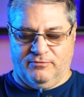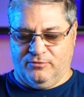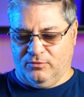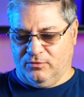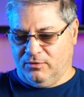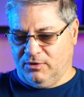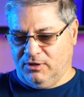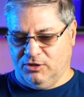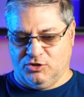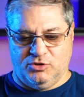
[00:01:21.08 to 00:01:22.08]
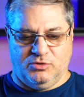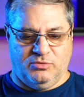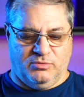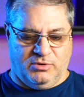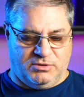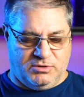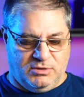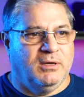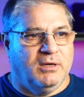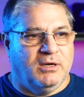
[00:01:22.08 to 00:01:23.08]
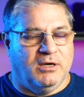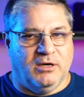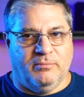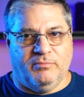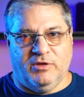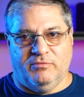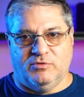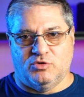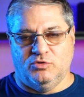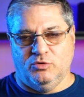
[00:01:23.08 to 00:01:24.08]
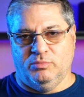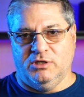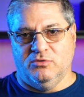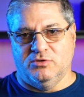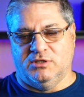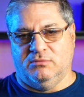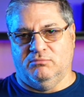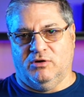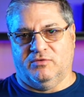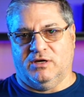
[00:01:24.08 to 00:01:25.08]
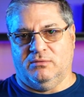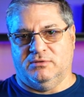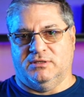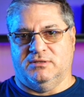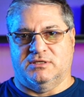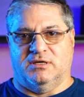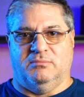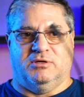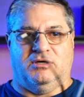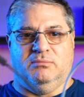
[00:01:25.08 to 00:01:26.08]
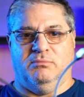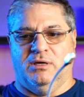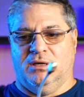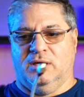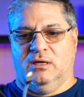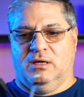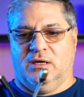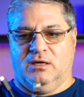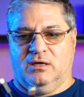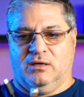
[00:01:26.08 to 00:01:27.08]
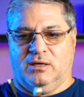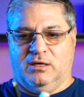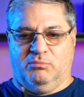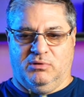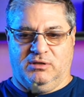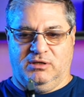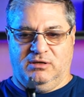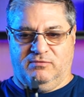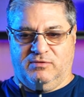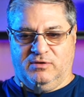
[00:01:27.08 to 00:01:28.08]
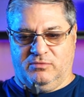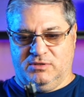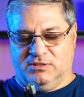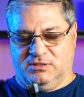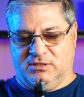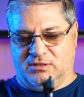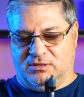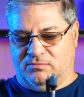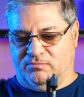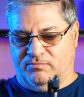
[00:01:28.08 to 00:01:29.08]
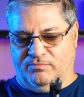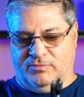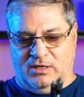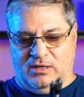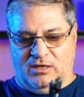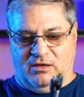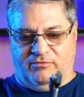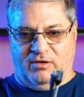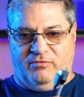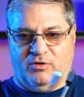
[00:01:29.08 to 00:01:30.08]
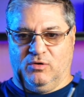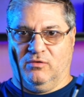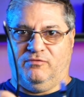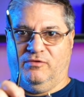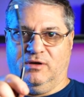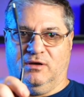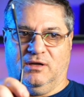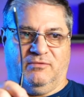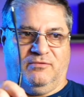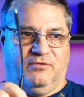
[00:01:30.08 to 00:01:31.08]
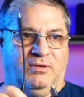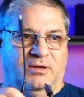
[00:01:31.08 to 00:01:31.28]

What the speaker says: for each unit. Should you be using both cables at the same time, I believe there is. If you've got thin enough